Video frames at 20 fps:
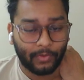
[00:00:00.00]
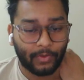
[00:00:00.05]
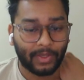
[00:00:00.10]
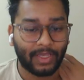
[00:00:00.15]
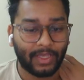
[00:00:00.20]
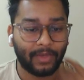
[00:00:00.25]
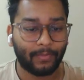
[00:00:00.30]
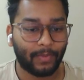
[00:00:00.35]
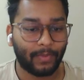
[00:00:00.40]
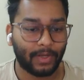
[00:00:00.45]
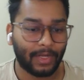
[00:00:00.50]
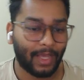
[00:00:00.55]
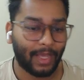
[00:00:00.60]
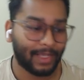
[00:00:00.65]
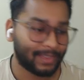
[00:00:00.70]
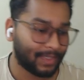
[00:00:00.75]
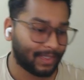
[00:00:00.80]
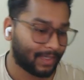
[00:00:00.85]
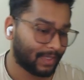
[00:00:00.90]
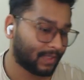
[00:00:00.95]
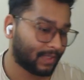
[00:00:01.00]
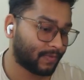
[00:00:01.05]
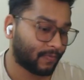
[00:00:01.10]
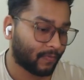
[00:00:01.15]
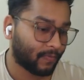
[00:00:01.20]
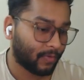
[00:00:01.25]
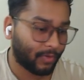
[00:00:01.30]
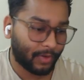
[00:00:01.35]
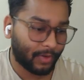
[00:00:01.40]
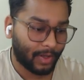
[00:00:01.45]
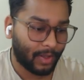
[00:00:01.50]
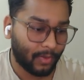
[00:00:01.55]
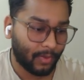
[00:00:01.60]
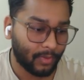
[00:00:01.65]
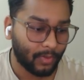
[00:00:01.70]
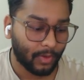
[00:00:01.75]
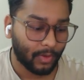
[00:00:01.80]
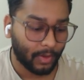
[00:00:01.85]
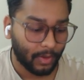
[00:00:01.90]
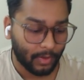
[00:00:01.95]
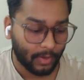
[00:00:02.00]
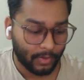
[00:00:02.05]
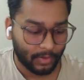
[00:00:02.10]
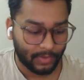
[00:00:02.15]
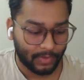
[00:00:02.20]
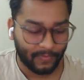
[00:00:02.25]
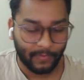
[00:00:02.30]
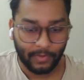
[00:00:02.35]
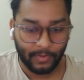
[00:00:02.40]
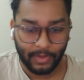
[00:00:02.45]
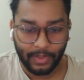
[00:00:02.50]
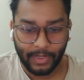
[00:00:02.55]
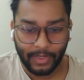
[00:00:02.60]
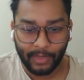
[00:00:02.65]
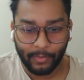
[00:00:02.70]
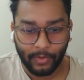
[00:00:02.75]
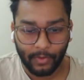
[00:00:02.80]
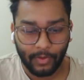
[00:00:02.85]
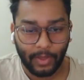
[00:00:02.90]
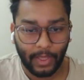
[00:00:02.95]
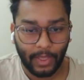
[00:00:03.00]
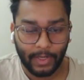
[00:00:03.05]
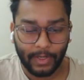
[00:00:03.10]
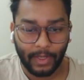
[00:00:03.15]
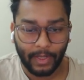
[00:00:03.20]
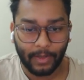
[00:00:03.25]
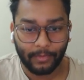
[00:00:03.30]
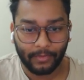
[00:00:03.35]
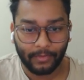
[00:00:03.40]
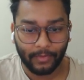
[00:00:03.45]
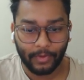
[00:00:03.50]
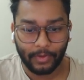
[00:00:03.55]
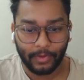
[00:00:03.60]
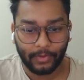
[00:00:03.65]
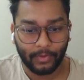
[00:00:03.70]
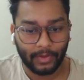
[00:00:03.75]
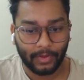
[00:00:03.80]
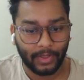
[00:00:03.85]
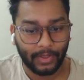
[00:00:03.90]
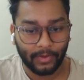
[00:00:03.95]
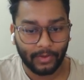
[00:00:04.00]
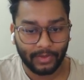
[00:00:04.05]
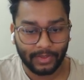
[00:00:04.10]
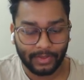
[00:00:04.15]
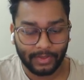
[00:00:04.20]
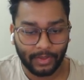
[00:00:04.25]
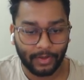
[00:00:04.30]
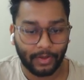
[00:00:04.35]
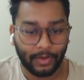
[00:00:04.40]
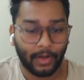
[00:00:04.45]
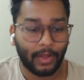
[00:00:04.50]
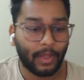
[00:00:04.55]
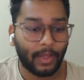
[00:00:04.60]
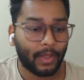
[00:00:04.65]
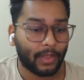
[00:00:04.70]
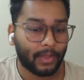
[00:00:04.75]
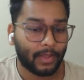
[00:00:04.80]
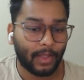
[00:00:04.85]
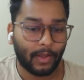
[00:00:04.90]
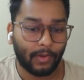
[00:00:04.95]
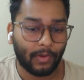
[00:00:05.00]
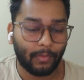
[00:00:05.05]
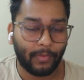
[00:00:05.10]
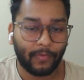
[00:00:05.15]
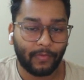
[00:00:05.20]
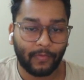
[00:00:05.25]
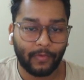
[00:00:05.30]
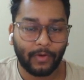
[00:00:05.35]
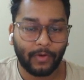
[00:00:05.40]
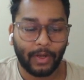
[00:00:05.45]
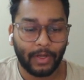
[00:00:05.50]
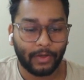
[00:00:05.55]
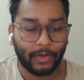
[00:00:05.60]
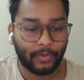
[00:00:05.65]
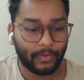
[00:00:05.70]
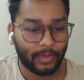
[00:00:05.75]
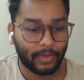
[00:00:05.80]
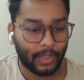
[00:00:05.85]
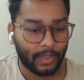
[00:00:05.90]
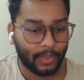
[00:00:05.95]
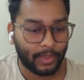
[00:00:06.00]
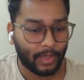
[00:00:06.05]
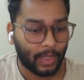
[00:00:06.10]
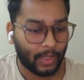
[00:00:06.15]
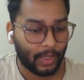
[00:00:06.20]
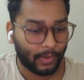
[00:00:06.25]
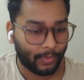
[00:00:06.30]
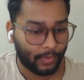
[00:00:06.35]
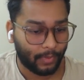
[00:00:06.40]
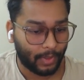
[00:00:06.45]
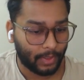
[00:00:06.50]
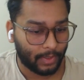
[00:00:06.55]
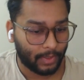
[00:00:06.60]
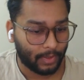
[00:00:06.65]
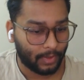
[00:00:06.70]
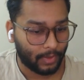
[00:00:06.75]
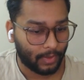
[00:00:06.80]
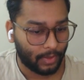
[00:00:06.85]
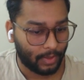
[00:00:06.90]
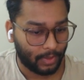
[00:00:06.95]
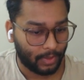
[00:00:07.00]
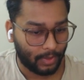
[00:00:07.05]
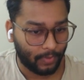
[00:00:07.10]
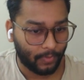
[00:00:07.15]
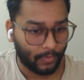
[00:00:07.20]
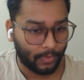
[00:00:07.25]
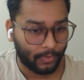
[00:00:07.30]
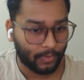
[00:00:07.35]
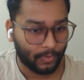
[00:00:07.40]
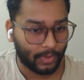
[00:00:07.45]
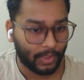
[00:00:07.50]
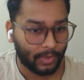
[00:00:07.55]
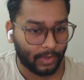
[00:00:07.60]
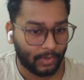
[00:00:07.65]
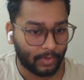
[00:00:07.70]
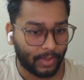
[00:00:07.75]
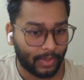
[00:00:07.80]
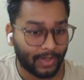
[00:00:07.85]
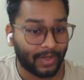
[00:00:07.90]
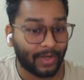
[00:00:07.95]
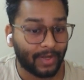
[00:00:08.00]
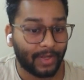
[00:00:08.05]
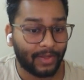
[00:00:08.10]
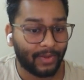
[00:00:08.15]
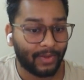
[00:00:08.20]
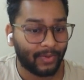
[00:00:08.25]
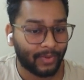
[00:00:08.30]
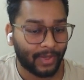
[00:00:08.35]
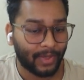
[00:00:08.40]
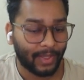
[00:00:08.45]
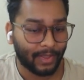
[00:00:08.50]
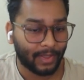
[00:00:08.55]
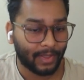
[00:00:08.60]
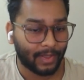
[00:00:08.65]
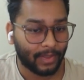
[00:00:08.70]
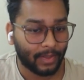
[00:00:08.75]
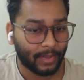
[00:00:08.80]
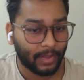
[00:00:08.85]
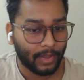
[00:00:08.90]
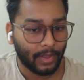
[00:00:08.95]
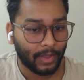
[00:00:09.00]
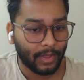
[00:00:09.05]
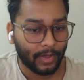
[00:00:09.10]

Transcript: want to keep it as it is for now, for the demo, and I'm going to click on start. Now before I do that, I want to tell you that you can